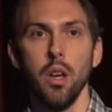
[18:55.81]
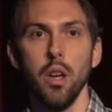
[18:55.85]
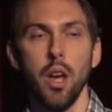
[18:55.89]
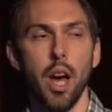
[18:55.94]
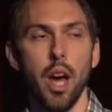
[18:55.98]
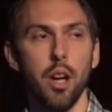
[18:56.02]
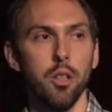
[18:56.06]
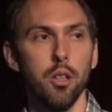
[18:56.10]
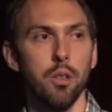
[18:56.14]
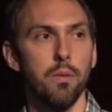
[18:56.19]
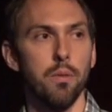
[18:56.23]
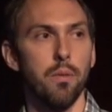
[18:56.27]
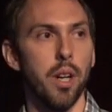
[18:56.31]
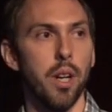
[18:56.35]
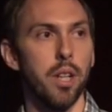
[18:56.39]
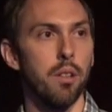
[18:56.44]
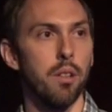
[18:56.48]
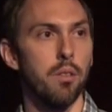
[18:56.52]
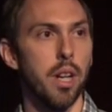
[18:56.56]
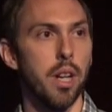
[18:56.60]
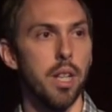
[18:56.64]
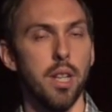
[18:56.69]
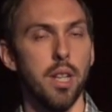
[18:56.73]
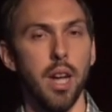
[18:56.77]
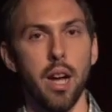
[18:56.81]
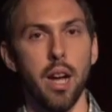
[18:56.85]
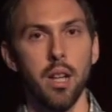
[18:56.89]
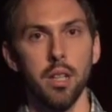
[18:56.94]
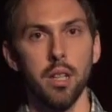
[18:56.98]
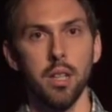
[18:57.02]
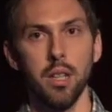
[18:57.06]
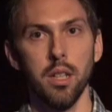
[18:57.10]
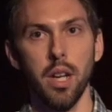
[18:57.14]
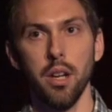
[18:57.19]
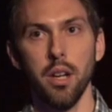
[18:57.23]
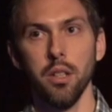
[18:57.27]
How do you find the right
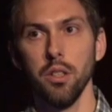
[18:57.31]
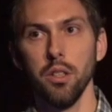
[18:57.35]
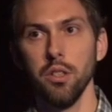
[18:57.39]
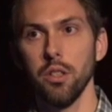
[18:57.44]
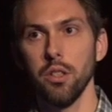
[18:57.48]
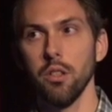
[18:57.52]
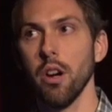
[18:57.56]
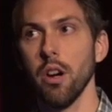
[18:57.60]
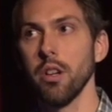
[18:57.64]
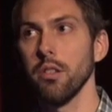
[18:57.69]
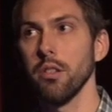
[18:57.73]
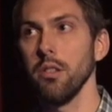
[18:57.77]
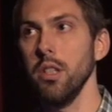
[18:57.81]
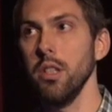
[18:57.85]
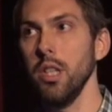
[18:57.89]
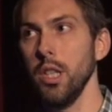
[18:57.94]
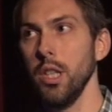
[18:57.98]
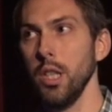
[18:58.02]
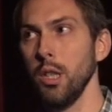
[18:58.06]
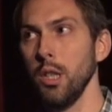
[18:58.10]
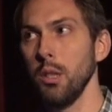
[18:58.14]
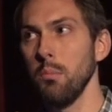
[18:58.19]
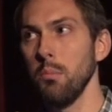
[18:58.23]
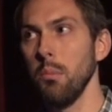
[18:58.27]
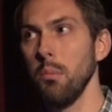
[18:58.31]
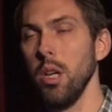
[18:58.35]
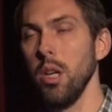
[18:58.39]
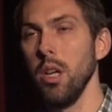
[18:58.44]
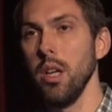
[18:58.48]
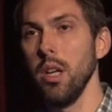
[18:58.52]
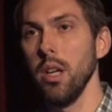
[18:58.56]
talent? How do you structure a team?